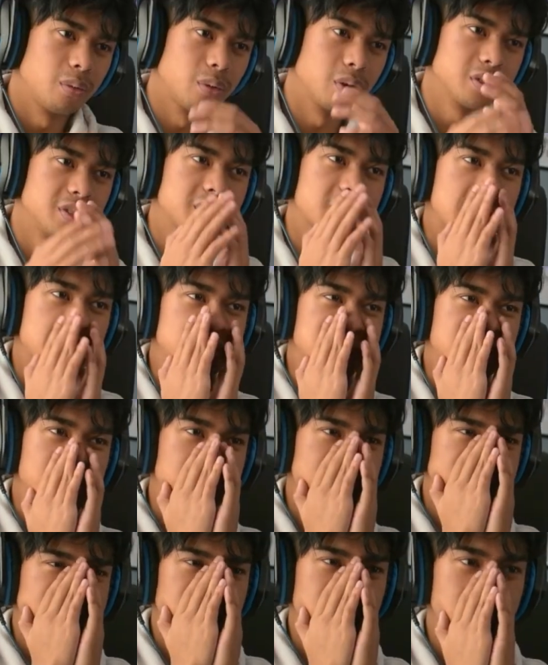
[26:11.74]
What's next
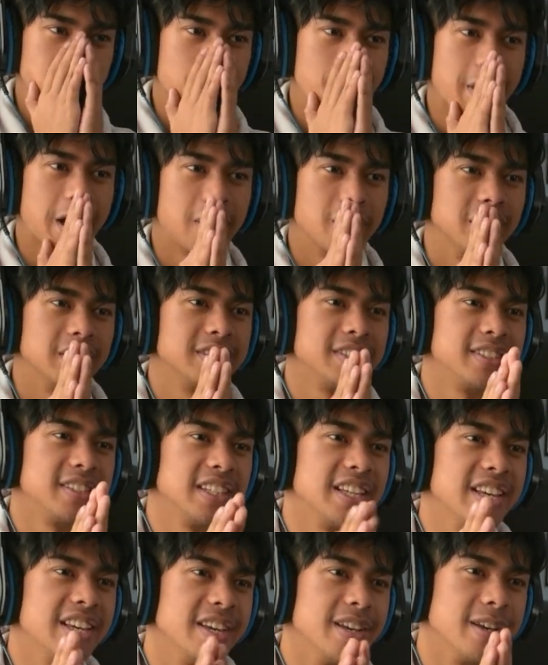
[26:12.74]
episode about? Let's
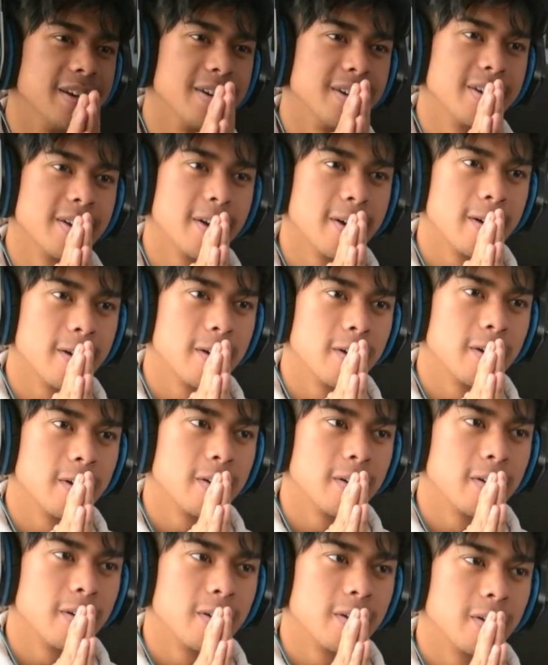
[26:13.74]
see.
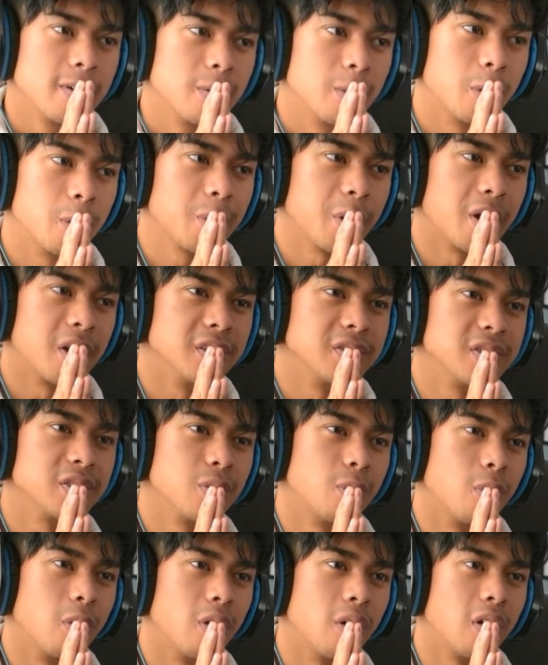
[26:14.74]
What we got in
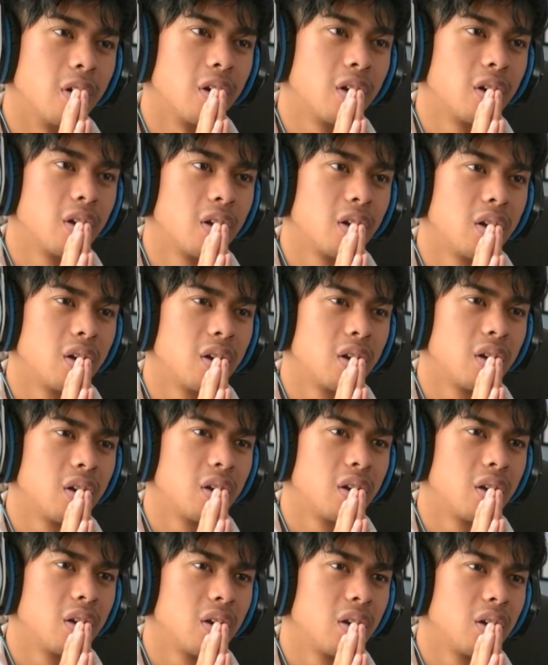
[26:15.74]
store?
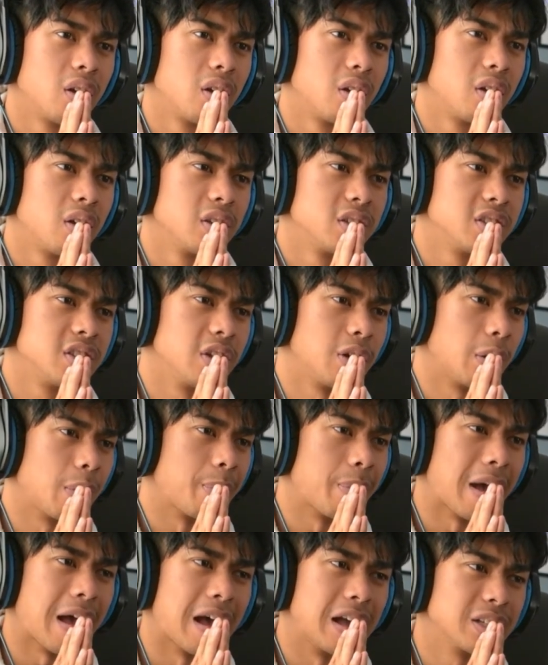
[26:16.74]

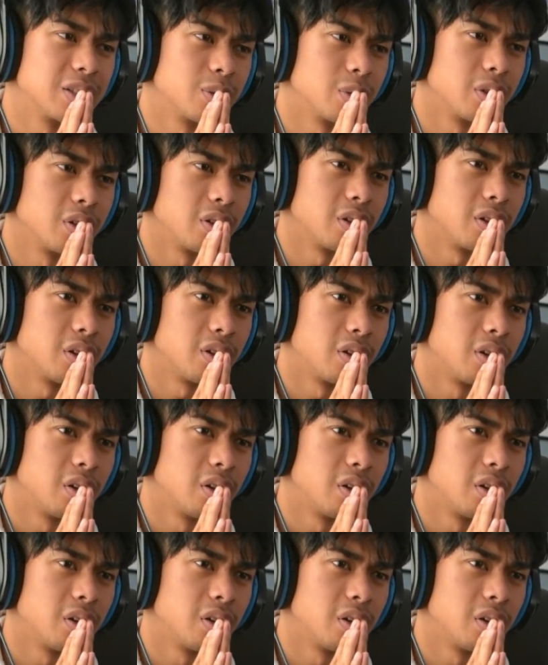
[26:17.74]
Secret password?